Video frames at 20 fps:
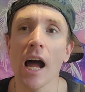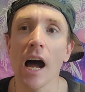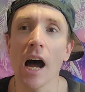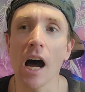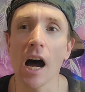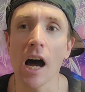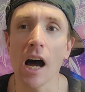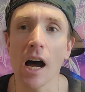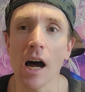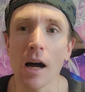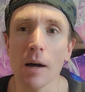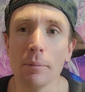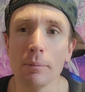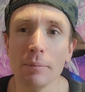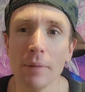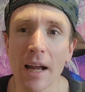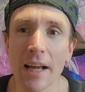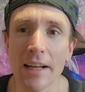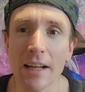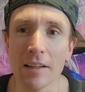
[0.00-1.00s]

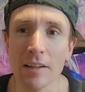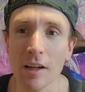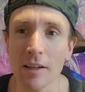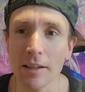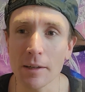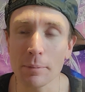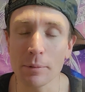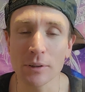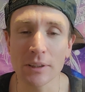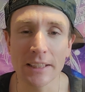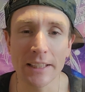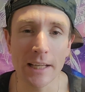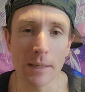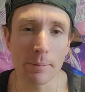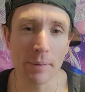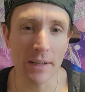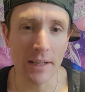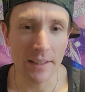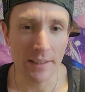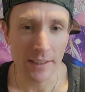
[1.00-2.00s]
And I'm not able to
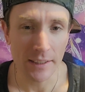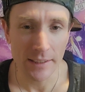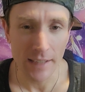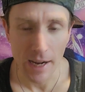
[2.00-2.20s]
keep anything